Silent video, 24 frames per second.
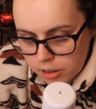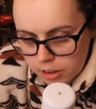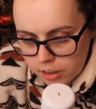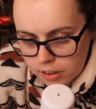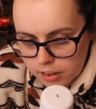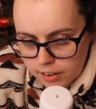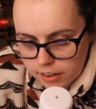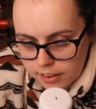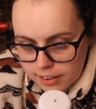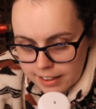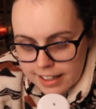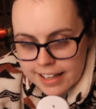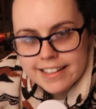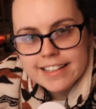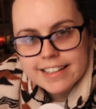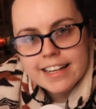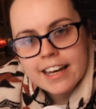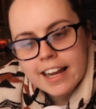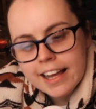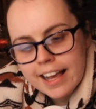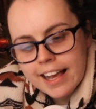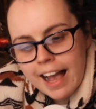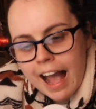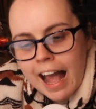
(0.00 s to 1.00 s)
Kid in
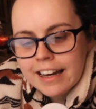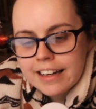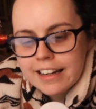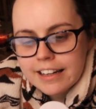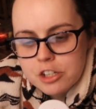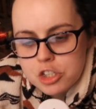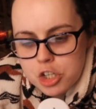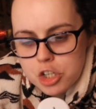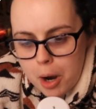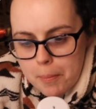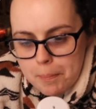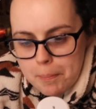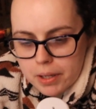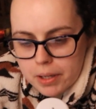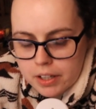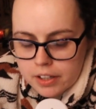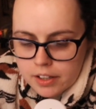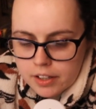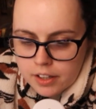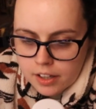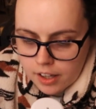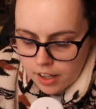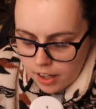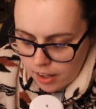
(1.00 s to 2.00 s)
a Candy Shop.
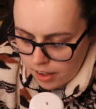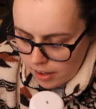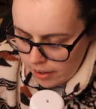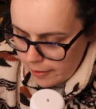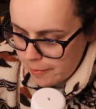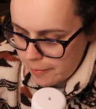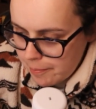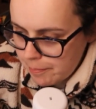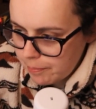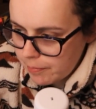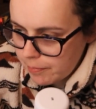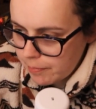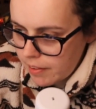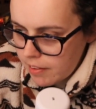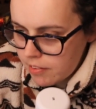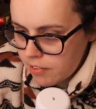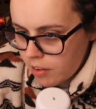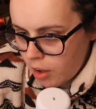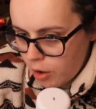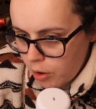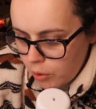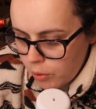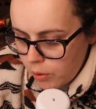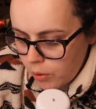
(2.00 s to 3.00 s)

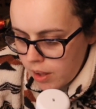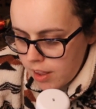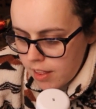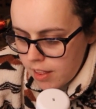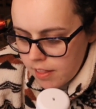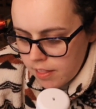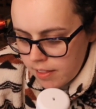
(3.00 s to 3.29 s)
So this